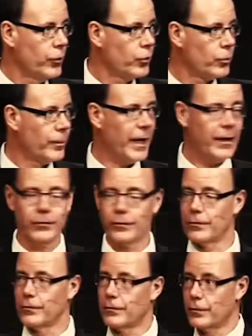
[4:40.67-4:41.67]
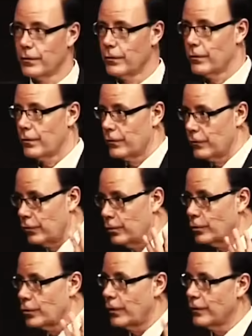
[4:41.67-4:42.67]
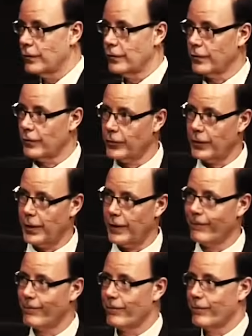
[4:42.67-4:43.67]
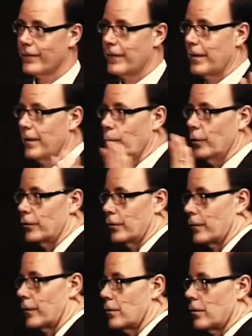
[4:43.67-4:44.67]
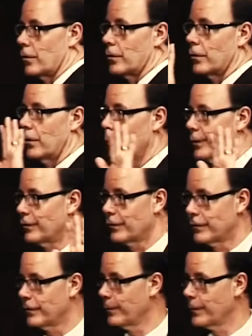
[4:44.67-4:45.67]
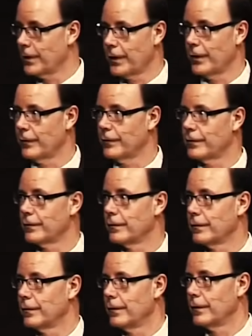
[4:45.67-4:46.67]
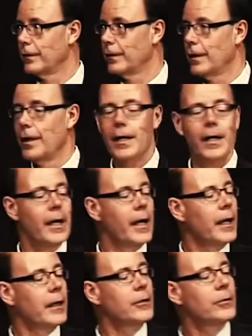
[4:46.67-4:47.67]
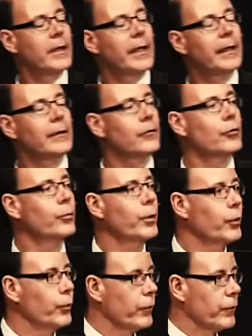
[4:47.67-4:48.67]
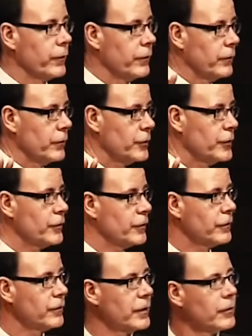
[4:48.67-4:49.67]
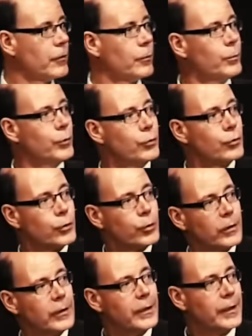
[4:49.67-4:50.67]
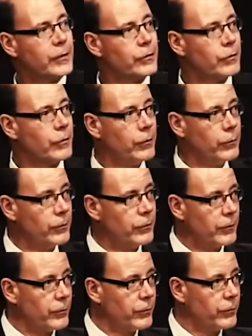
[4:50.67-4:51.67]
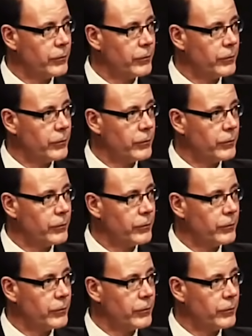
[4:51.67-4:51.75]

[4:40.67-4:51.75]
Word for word: Your masters, there, there are two choices every day we serve the Lord or we serve something else. You can't do both. Jesus said they're mutually exclusive.